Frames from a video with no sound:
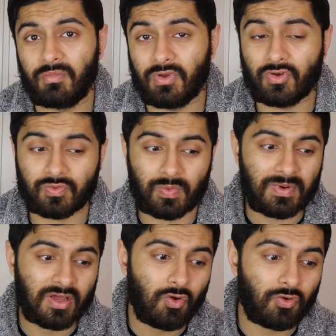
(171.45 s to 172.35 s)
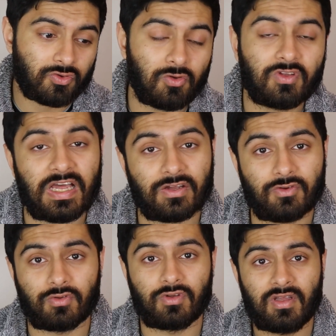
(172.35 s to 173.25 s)
Because when I go on to
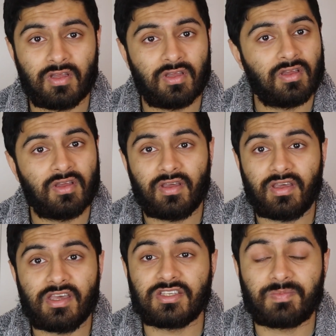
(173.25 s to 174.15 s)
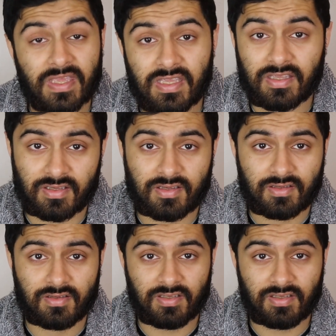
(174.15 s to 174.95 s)
Lukaku, it's peak.